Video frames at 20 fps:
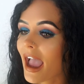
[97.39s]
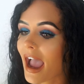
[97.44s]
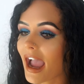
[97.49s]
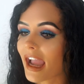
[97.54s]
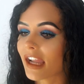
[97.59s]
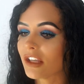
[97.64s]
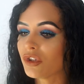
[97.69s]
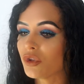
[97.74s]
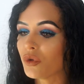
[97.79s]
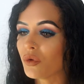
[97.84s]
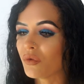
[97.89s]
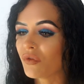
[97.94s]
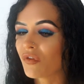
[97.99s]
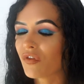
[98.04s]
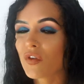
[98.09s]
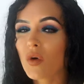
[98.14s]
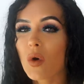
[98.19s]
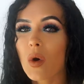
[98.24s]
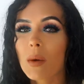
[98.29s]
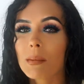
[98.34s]
and you
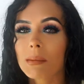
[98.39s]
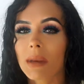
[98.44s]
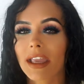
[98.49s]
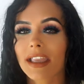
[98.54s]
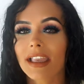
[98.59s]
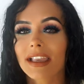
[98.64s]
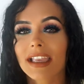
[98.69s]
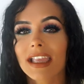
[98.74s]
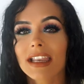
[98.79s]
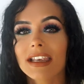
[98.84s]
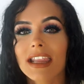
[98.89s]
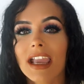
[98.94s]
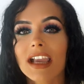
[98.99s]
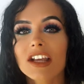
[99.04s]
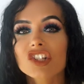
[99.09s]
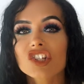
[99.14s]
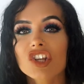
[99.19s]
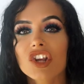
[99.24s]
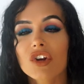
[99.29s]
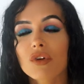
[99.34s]
form like a
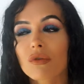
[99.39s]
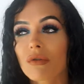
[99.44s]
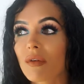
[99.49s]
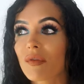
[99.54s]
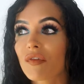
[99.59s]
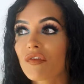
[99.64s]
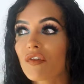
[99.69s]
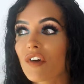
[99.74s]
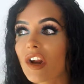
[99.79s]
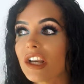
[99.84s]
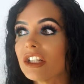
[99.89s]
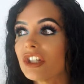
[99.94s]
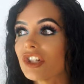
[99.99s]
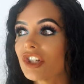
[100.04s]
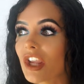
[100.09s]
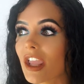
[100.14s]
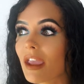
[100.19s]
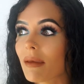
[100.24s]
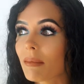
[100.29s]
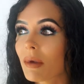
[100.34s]
connection or a
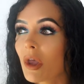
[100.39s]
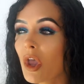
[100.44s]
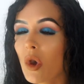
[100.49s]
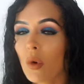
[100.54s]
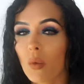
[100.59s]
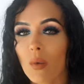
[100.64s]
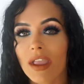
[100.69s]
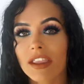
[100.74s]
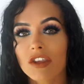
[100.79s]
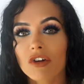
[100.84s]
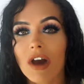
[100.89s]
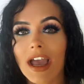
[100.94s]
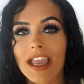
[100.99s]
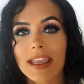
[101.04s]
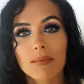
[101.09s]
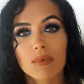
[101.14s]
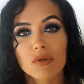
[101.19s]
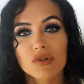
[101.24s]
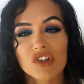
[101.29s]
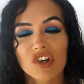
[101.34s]
friendship where you're
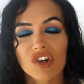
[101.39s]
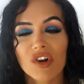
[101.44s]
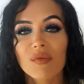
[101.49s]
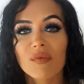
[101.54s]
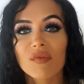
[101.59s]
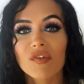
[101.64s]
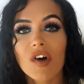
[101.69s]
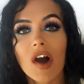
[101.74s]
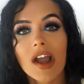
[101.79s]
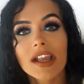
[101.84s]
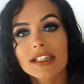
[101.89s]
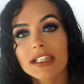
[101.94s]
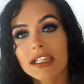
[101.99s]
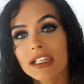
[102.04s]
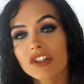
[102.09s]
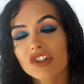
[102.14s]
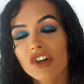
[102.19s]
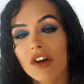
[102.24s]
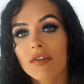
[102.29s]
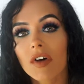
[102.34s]
able to confide in
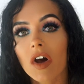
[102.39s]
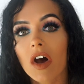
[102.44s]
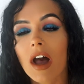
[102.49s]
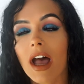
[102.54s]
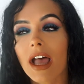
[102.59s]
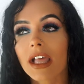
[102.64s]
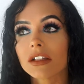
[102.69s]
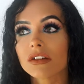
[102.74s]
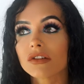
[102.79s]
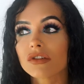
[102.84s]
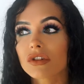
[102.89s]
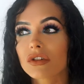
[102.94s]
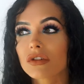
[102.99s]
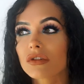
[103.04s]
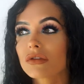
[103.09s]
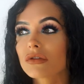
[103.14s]
each other and